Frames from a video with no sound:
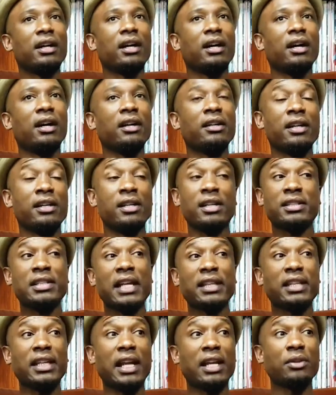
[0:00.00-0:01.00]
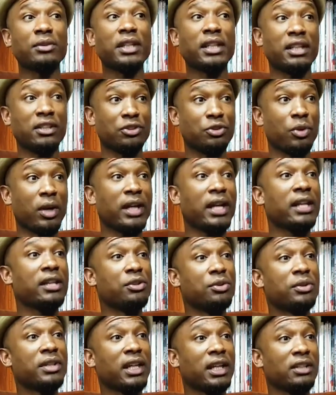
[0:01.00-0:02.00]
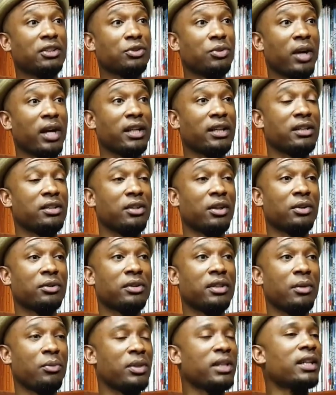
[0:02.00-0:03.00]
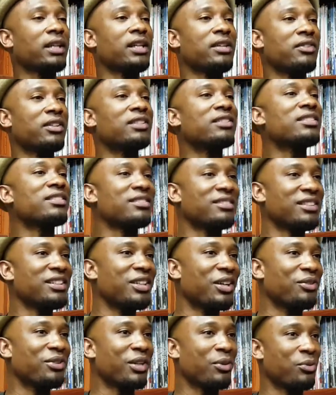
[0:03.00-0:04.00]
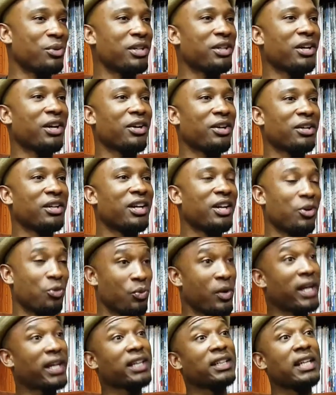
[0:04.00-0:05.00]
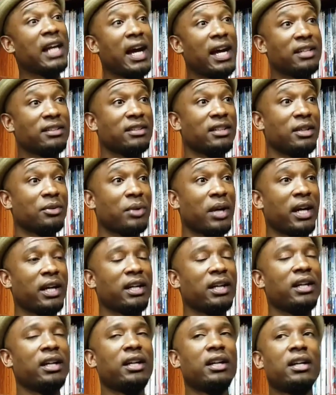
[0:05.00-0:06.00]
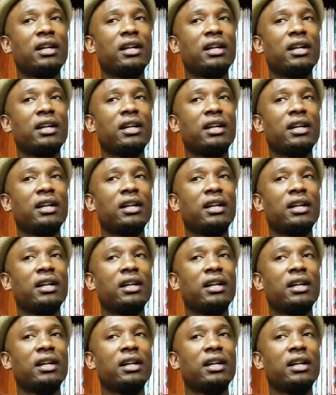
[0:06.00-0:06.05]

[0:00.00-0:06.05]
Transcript: And it's not that I don't think it's great. I do think it's great, you know, that we can even, you know, that we are recognizing it, right?